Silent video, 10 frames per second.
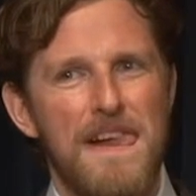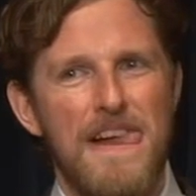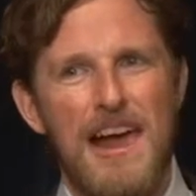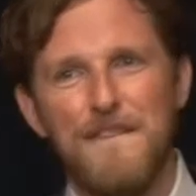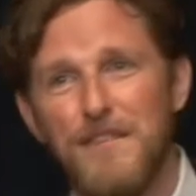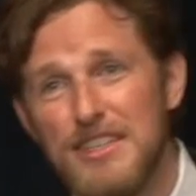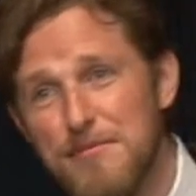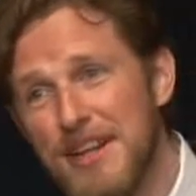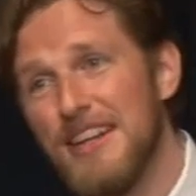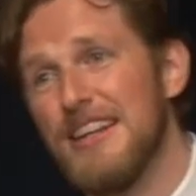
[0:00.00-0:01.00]
how
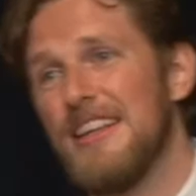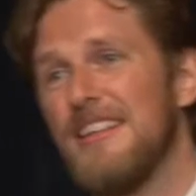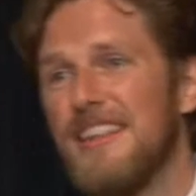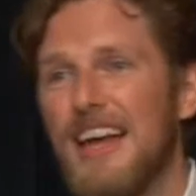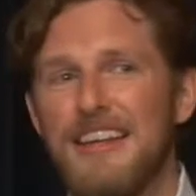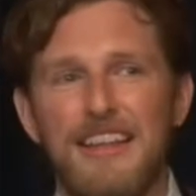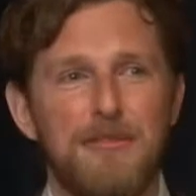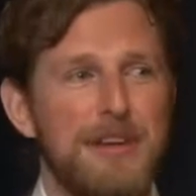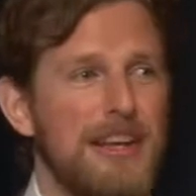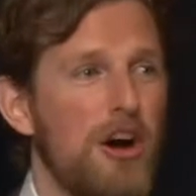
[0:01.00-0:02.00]
fundamentally the idea that
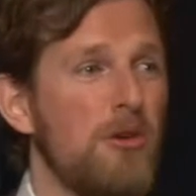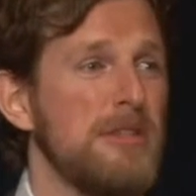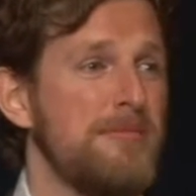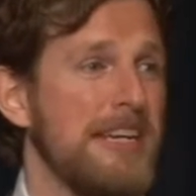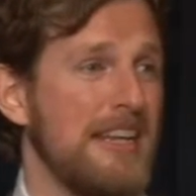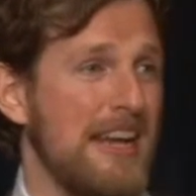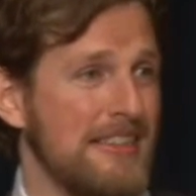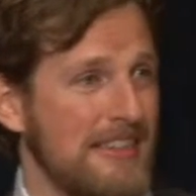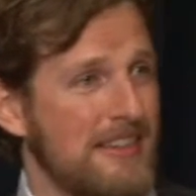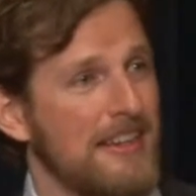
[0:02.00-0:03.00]
we can always be
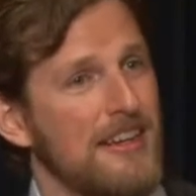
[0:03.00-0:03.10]
connected,